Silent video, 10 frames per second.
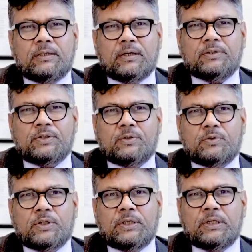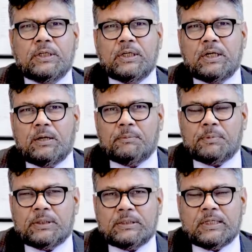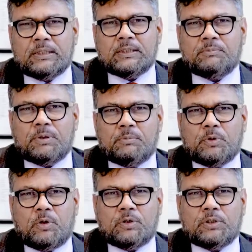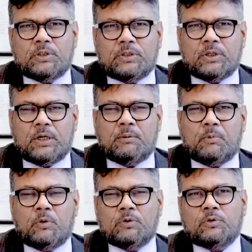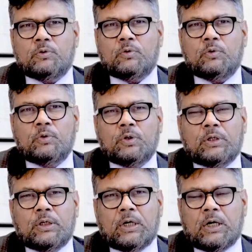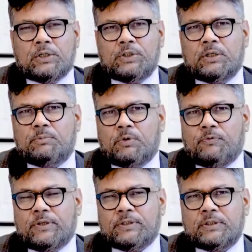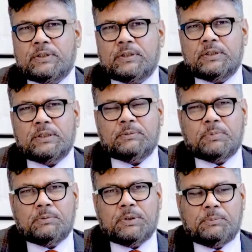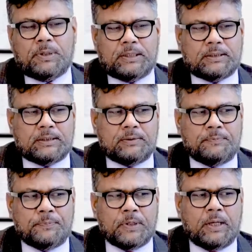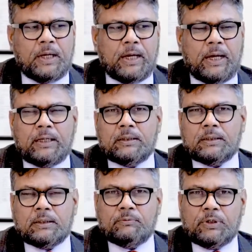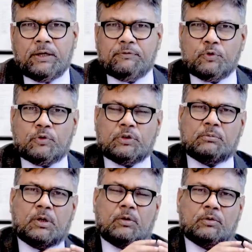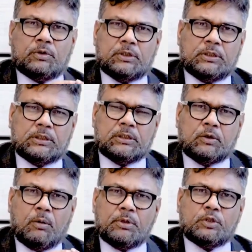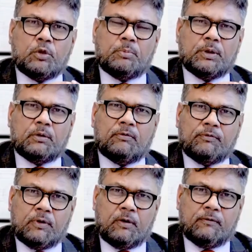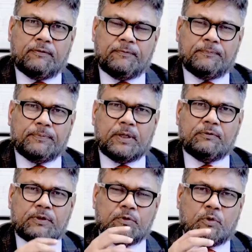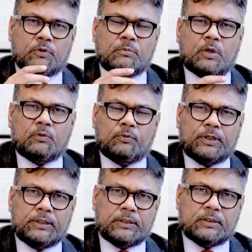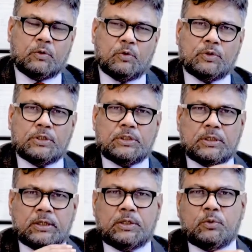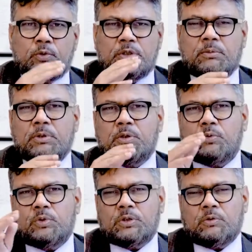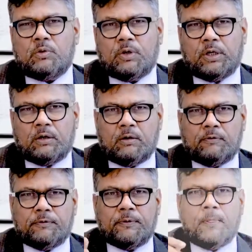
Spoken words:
Arshad Hussain. I'm a consultant pulmonologist. I'm also adjunct professor in pulmonary medicine, and we have talked about the common topic of cough, and we talked about various causes: acute, subacute, and chronic cough.